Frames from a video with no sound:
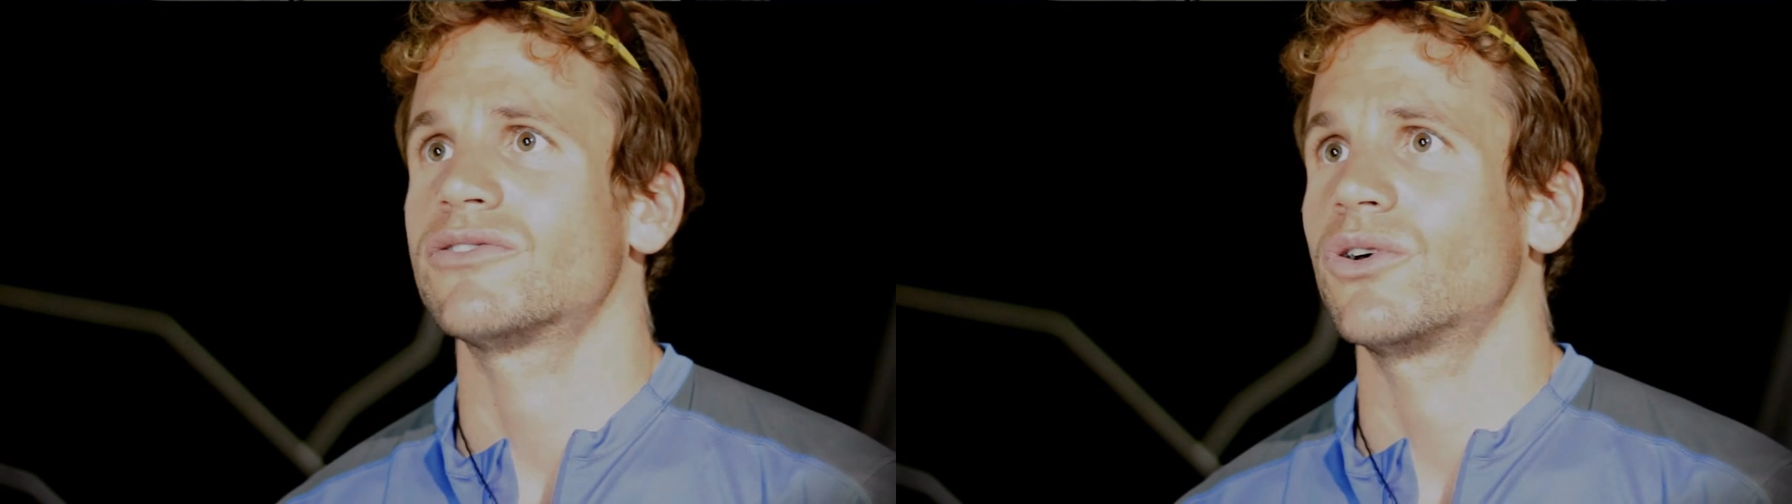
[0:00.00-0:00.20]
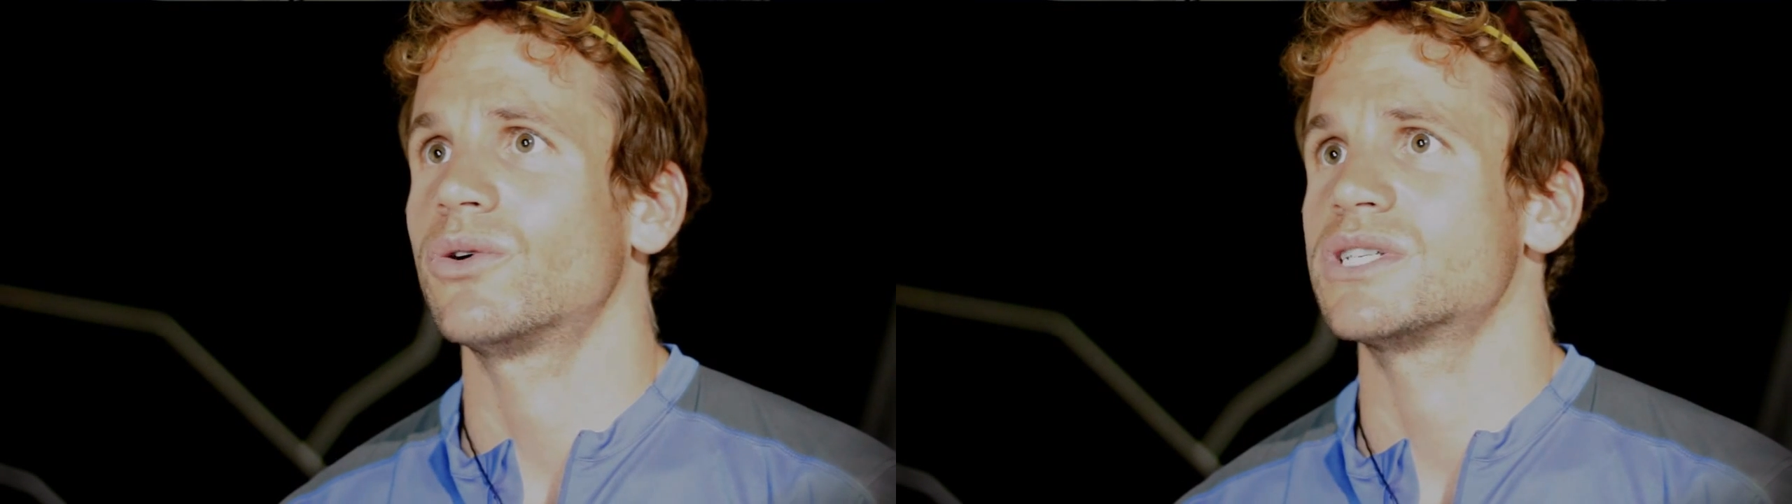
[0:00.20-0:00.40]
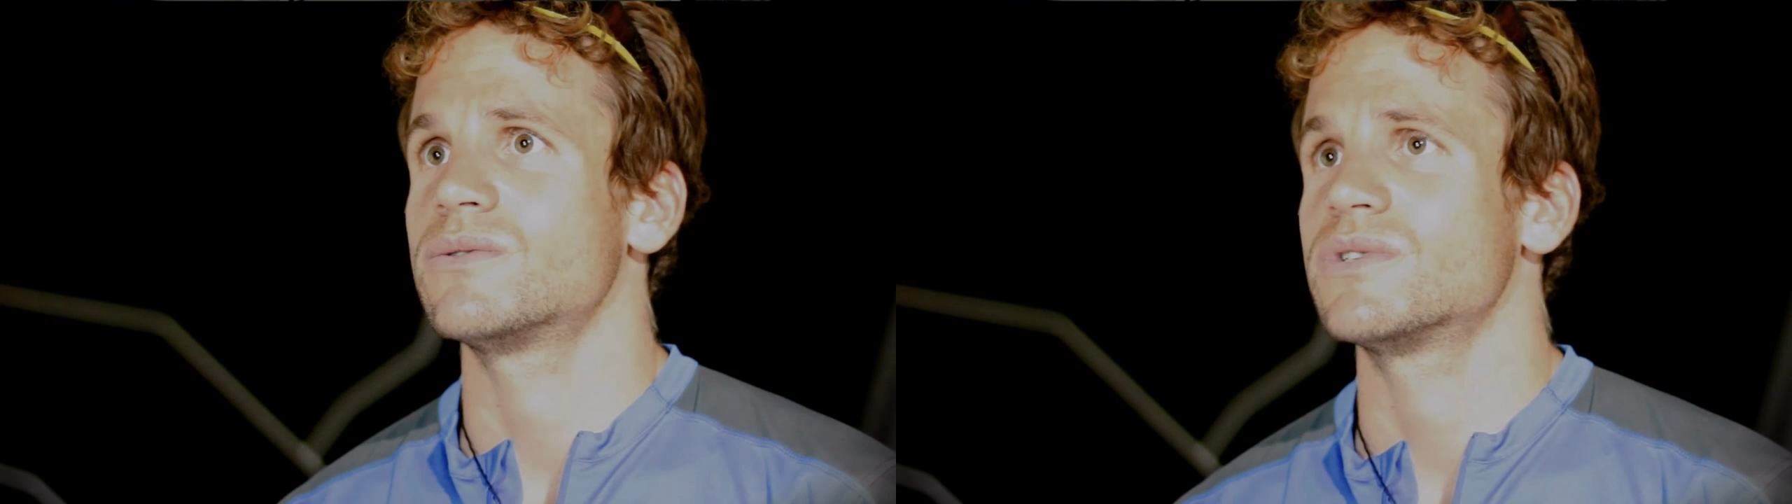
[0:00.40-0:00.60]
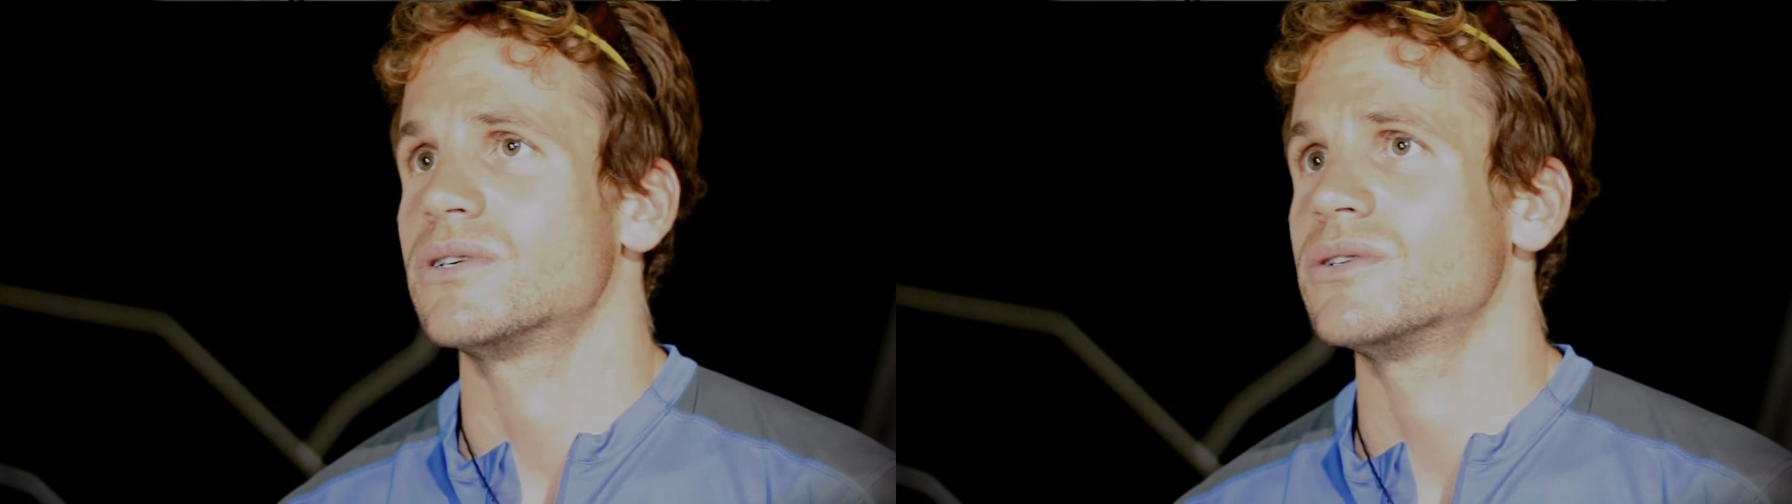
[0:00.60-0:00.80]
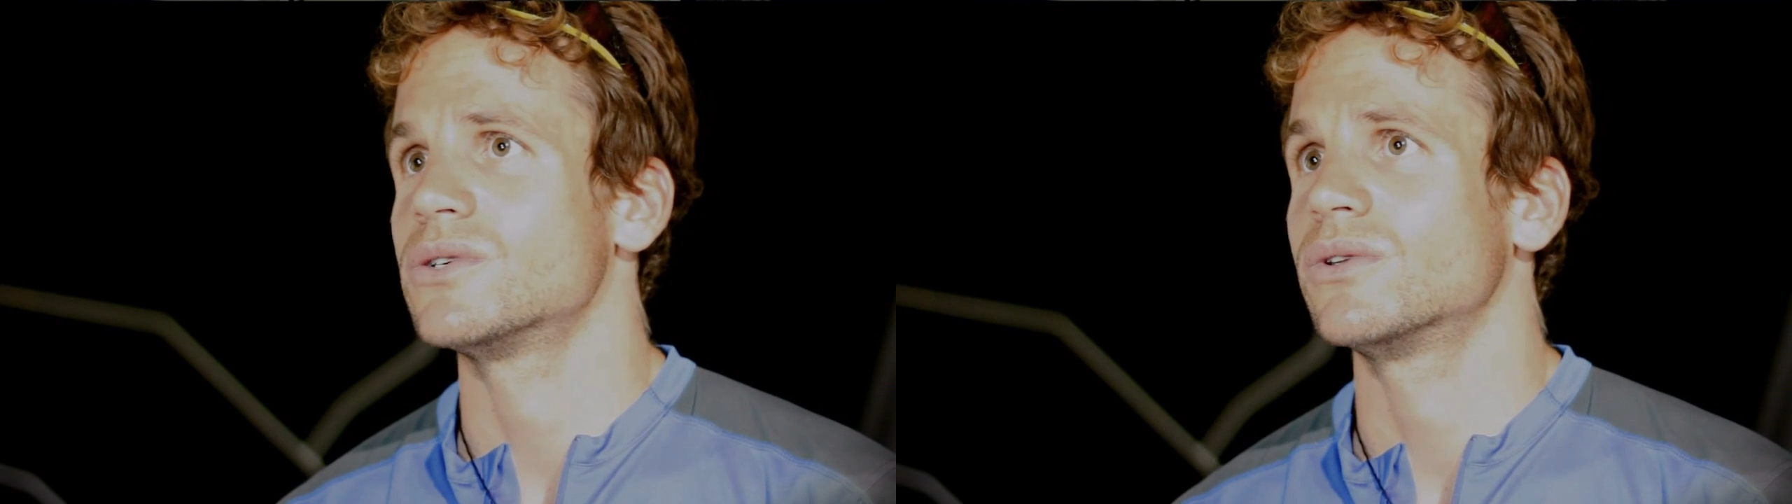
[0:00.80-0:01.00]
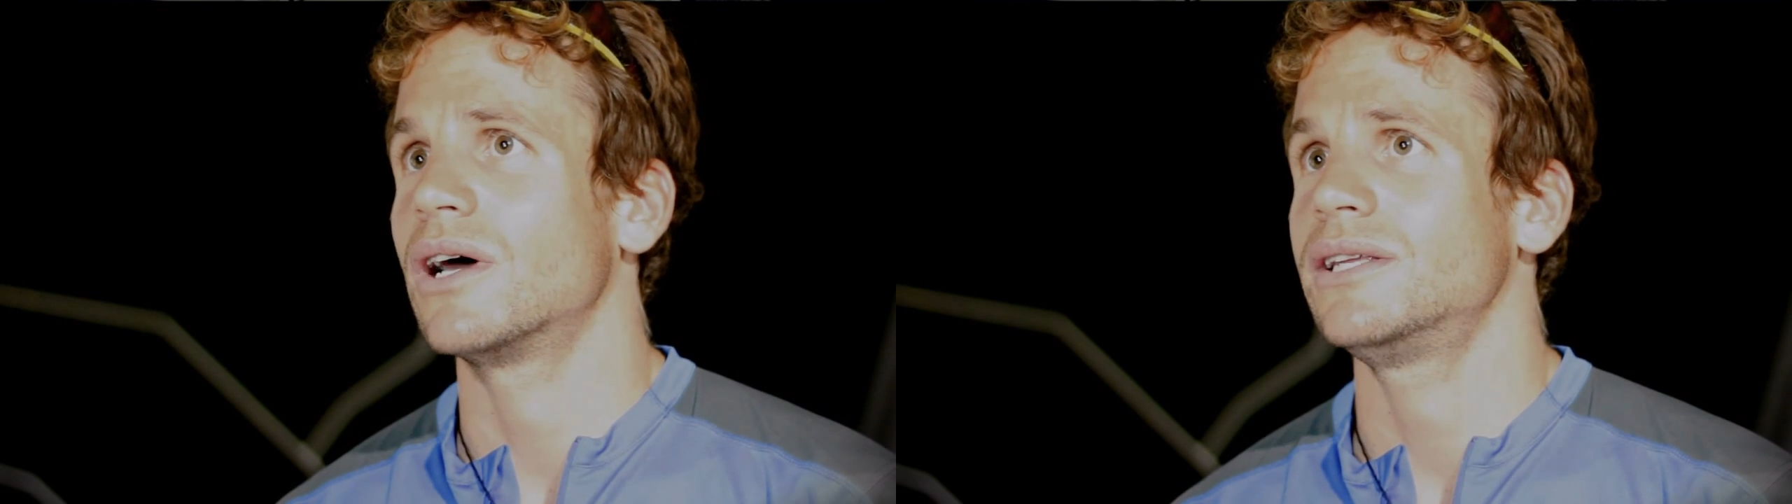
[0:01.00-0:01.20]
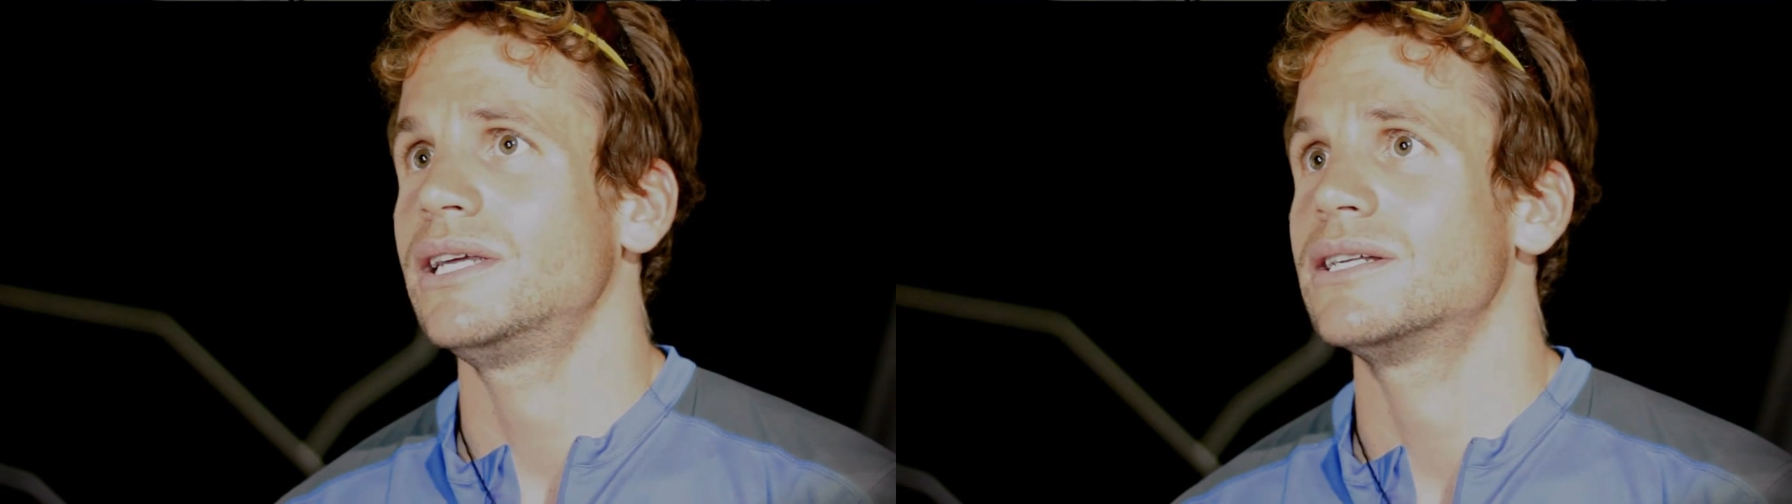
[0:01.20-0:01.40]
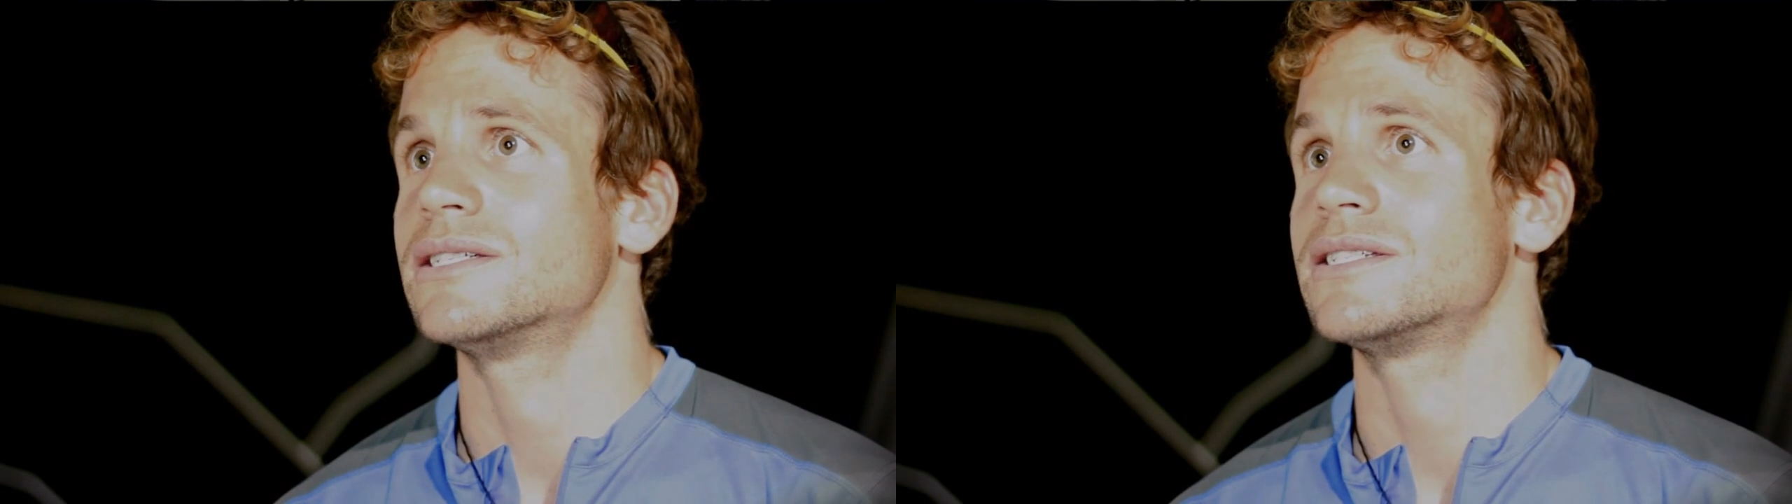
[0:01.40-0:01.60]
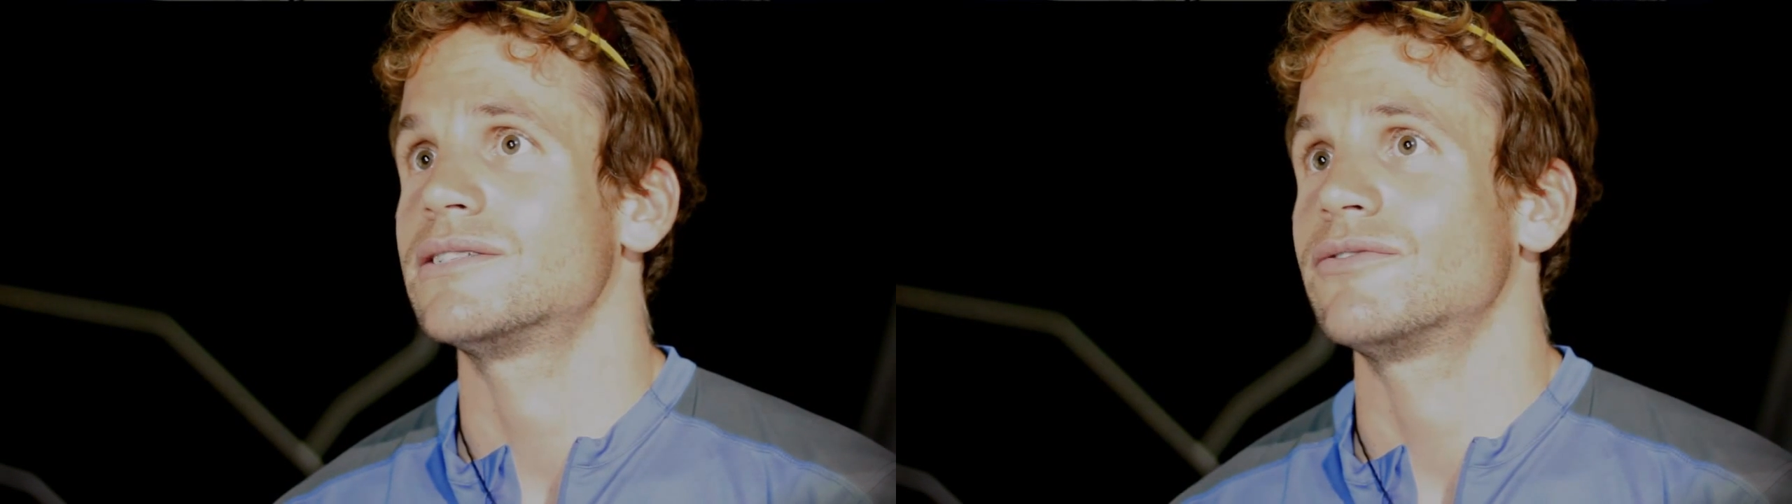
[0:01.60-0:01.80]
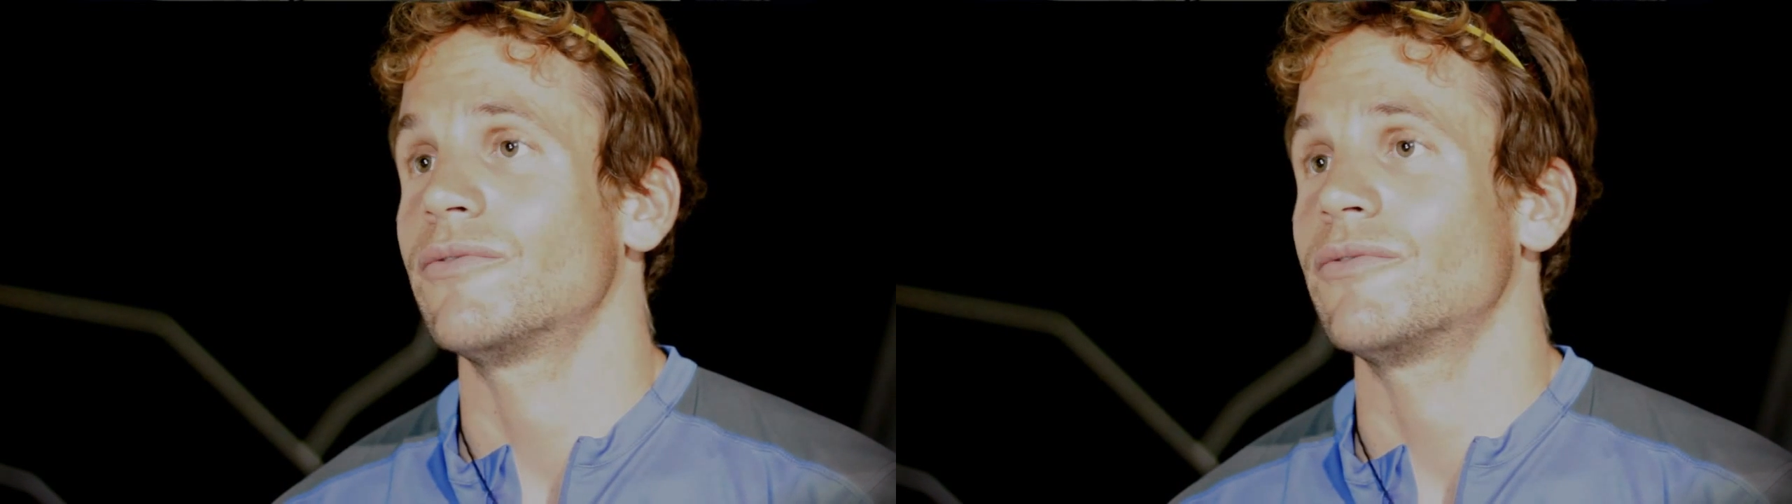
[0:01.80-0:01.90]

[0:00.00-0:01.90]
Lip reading: of course, was also Daniel's